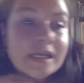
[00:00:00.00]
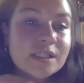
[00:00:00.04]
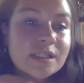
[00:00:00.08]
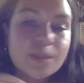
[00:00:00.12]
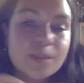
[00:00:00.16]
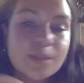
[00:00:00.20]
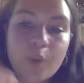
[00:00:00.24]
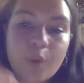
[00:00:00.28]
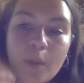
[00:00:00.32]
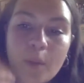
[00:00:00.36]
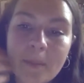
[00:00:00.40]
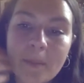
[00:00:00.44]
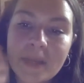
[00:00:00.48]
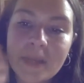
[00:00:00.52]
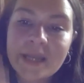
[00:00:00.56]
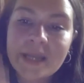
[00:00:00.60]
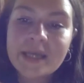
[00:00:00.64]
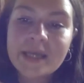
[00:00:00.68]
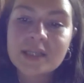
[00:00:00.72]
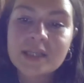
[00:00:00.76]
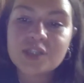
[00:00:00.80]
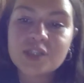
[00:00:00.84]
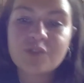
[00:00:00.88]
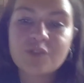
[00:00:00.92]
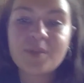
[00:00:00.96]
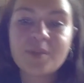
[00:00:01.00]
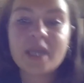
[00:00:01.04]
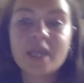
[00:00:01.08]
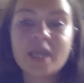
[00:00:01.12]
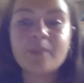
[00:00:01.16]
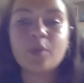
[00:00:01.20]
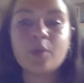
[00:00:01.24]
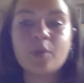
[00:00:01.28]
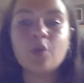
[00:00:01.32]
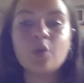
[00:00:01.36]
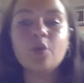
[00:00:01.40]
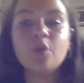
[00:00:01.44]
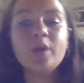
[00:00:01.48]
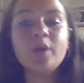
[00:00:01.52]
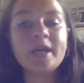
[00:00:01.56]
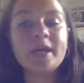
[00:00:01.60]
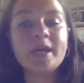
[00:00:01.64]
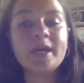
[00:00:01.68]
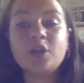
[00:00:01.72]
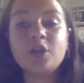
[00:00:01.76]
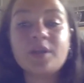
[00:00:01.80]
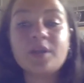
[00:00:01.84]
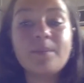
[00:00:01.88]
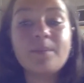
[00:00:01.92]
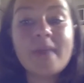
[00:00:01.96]
upon millions of people,
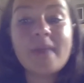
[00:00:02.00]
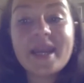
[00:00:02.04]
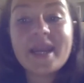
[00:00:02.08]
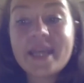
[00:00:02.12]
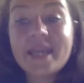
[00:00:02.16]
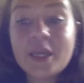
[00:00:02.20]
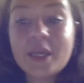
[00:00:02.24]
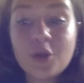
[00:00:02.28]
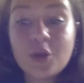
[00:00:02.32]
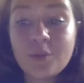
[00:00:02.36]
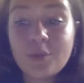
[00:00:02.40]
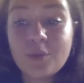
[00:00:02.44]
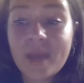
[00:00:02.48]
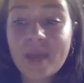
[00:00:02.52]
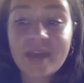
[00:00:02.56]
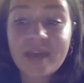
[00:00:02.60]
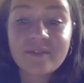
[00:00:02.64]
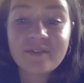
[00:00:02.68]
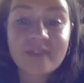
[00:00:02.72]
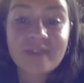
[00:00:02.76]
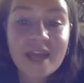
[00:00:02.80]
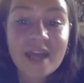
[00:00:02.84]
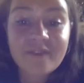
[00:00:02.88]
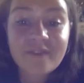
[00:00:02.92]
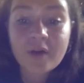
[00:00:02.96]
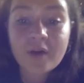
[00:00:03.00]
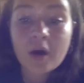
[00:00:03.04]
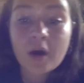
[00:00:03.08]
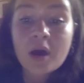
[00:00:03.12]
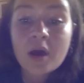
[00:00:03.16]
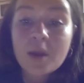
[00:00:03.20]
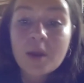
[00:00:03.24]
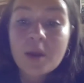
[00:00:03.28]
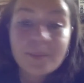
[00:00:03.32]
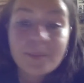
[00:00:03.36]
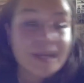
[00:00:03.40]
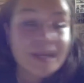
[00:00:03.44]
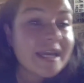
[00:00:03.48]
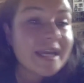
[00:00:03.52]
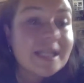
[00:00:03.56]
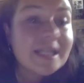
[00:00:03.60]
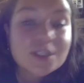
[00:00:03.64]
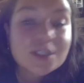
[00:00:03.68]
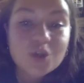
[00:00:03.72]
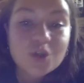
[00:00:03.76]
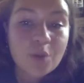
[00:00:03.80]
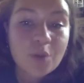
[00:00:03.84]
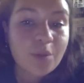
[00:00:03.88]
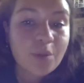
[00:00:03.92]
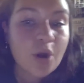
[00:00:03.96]
including many who may have never been
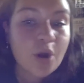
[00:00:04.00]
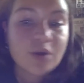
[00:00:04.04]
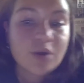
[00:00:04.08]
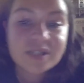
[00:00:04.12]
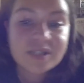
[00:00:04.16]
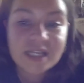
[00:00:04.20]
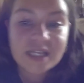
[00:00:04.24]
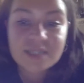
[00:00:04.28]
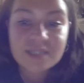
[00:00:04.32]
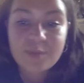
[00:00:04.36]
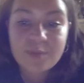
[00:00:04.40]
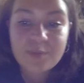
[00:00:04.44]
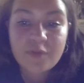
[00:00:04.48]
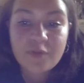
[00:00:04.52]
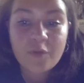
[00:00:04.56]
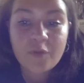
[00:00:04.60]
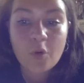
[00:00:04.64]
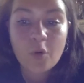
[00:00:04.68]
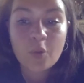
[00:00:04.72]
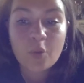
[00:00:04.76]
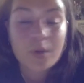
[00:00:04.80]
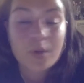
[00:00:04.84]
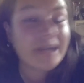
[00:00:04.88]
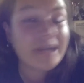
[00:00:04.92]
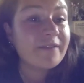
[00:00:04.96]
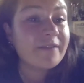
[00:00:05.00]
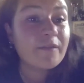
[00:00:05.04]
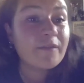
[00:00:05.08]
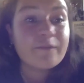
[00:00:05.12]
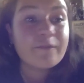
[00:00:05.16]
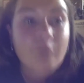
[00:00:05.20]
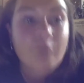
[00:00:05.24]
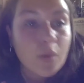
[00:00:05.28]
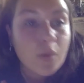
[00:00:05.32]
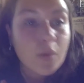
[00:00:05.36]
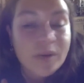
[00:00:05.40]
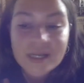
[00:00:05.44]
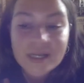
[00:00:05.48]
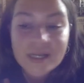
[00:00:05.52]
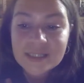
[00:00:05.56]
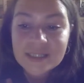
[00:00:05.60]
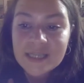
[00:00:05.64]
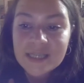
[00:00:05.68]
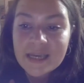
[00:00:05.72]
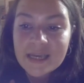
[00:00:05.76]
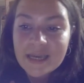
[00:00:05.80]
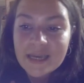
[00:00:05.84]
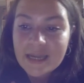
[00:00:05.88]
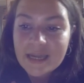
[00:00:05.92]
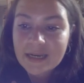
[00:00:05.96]
to a protest before or even voted
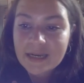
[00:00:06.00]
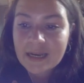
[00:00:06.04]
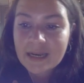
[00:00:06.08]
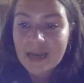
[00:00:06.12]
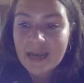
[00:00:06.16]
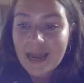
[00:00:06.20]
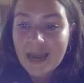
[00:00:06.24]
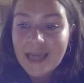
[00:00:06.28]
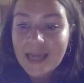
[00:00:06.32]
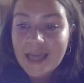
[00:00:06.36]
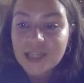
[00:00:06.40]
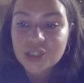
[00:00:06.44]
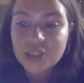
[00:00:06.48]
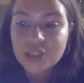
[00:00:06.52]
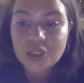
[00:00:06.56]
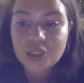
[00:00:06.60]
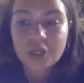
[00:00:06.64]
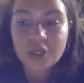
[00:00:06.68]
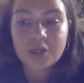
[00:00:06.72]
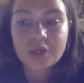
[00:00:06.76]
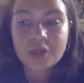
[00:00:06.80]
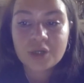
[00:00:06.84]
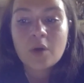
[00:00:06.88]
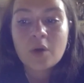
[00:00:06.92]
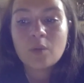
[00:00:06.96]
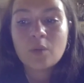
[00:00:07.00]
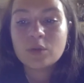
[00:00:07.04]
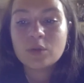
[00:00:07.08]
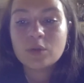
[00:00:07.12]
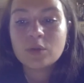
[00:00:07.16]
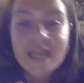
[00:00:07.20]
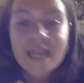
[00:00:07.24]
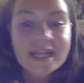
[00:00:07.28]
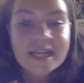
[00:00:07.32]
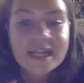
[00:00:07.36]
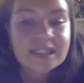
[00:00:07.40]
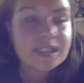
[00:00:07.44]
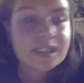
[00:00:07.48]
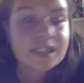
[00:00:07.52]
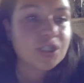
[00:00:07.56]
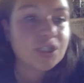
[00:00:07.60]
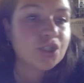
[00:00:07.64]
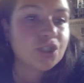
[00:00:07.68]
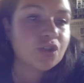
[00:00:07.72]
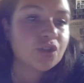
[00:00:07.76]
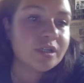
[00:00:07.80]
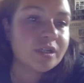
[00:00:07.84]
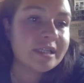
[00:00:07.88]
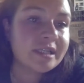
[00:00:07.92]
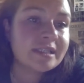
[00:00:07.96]
in an election, will take to the
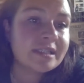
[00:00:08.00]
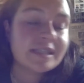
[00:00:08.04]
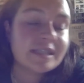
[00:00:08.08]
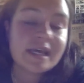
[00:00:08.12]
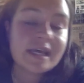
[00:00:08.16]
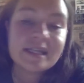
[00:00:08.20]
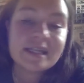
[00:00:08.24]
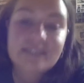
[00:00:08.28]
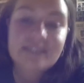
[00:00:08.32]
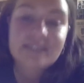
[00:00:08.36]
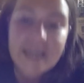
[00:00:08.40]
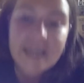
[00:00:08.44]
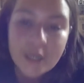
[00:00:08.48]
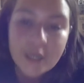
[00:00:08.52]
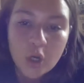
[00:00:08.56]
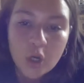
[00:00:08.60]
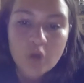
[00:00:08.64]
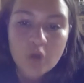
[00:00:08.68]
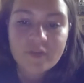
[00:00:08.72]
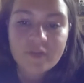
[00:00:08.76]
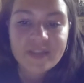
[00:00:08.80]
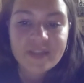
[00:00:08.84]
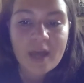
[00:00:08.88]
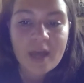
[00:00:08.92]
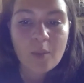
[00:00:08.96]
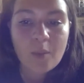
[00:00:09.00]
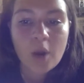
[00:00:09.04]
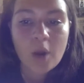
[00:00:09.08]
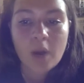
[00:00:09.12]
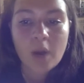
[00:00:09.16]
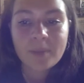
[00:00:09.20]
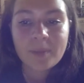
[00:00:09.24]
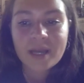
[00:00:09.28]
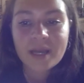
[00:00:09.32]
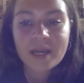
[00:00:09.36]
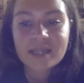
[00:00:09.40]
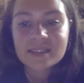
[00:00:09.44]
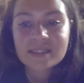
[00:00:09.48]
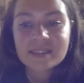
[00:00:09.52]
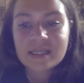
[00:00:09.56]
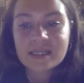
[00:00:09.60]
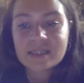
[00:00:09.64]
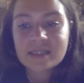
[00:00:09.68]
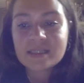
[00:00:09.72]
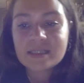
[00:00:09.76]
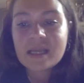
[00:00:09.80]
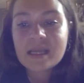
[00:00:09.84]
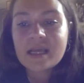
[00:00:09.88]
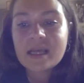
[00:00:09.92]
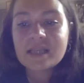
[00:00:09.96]
streets, take over their
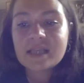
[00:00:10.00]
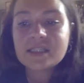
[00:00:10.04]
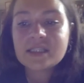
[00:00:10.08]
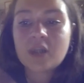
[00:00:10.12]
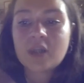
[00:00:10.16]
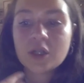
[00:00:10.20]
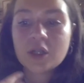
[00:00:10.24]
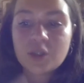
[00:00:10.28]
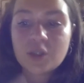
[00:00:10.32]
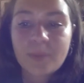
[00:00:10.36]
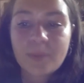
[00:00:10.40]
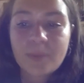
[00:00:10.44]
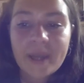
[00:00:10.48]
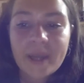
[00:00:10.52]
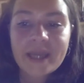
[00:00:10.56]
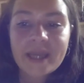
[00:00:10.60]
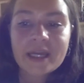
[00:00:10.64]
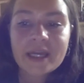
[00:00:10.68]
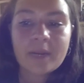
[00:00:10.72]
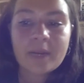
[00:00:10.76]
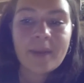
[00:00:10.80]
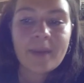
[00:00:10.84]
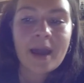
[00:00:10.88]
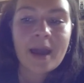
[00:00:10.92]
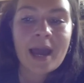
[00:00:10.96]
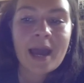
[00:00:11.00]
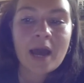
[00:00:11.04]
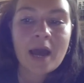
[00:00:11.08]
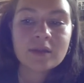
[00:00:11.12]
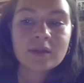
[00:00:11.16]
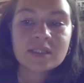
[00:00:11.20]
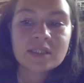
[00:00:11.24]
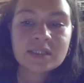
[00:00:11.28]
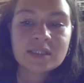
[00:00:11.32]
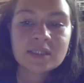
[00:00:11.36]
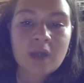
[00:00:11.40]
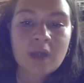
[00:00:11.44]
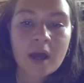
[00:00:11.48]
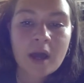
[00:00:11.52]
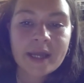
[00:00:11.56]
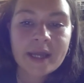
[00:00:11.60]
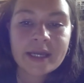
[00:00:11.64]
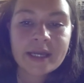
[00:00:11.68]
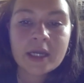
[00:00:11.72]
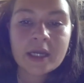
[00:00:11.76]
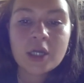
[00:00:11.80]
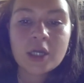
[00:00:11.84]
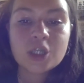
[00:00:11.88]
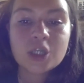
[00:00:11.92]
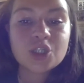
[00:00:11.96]
workplaces, and start debating about how
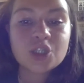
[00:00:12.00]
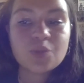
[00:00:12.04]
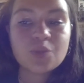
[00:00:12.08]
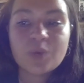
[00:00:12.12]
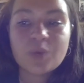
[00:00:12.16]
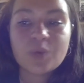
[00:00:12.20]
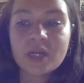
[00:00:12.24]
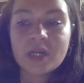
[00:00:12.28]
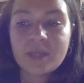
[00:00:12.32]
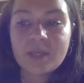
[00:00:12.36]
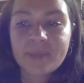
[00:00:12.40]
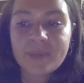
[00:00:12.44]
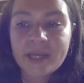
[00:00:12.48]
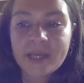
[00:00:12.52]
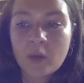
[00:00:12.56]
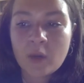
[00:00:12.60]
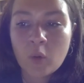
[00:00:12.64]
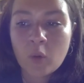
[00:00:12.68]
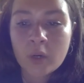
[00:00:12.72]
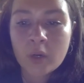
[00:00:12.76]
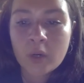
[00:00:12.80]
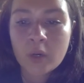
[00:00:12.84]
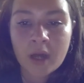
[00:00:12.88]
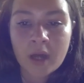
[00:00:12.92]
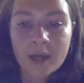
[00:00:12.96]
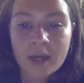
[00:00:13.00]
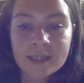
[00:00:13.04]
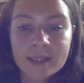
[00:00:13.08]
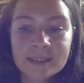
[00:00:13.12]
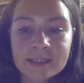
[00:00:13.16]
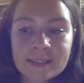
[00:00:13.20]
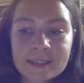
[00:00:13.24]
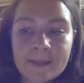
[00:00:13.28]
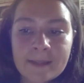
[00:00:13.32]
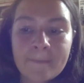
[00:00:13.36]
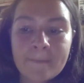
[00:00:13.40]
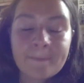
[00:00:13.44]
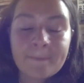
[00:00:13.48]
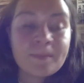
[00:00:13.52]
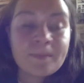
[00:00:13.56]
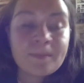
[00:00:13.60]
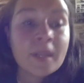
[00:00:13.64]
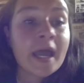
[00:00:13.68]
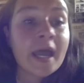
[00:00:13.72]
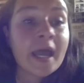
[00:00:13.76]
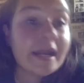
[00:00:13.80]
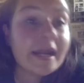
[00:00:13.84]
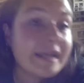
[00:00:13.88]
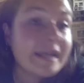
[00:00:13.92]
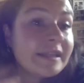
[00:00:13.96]
society should really be organized.
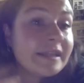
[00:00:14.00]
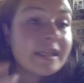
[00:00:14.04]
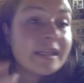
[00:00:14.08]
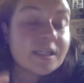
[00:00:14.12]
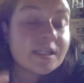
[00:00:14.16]
And in this